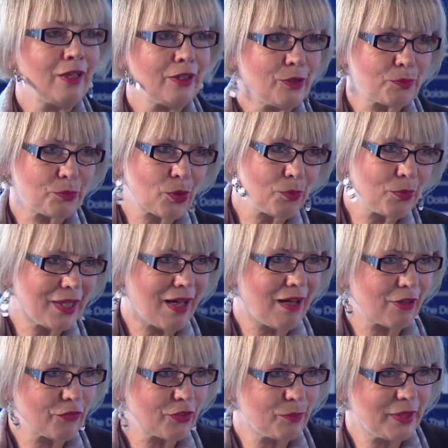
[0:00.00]
You probably
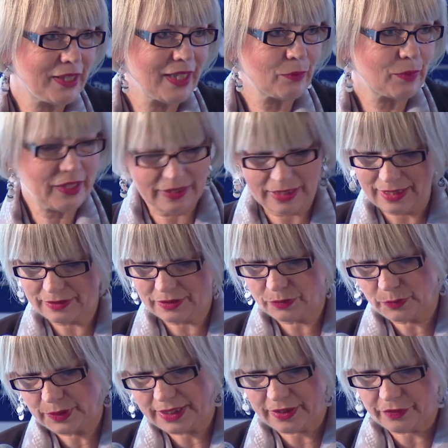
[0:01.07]
are familiar with that.
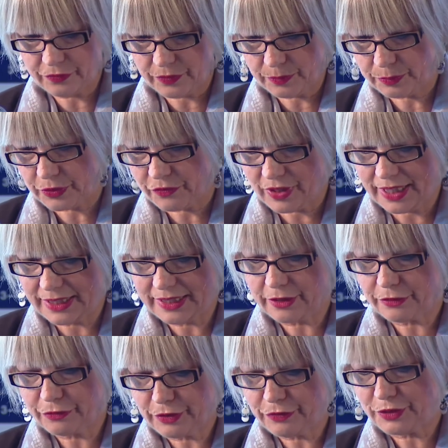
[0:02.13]
We have provided a
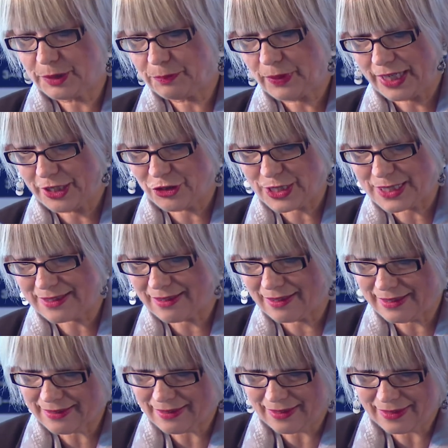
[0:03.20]
50-pages
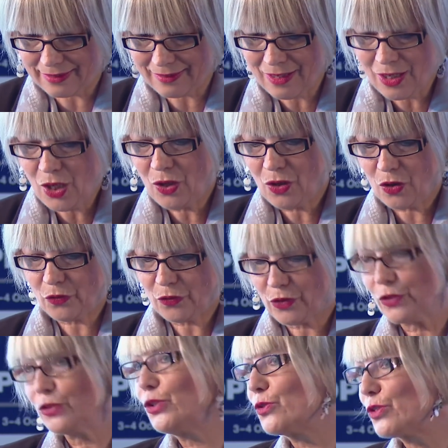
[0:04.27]
guideline on
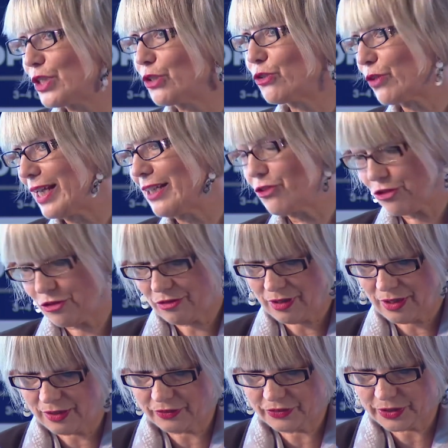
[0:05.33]
the new situation
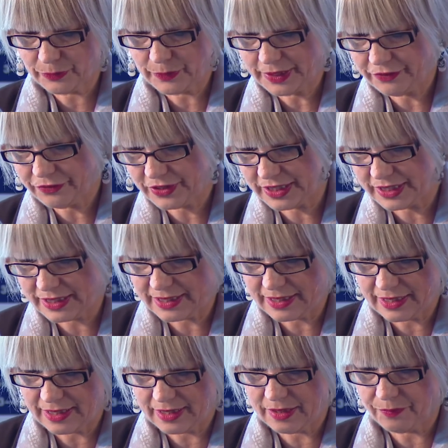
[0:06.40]
after we lifted
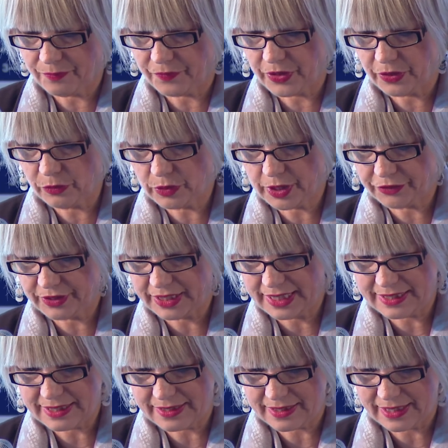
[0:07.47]
the
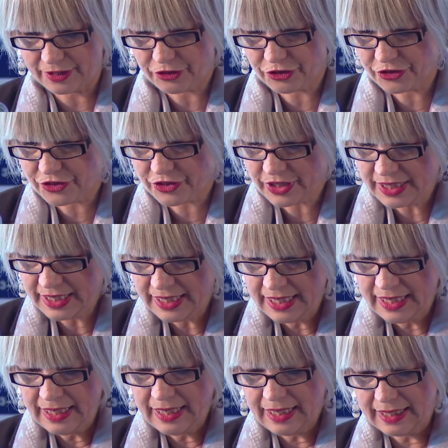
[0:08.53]
nuclear-related sanctions.
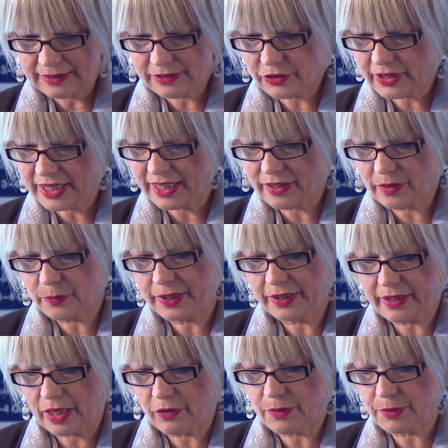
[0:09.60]
And together with
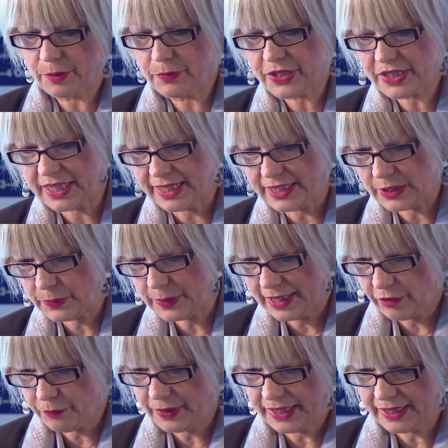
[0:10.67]
our member states, we
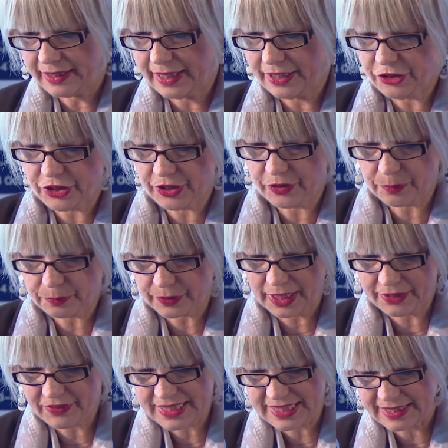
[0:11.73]
have been engaging the
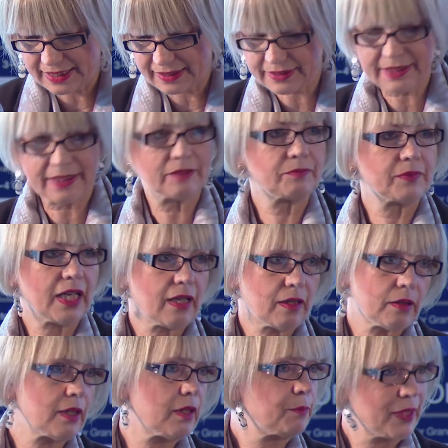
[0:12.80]
private sector,
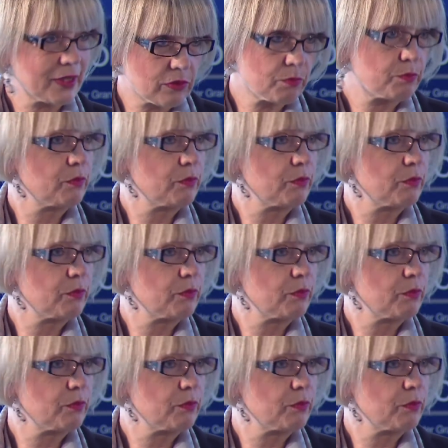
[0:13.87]
but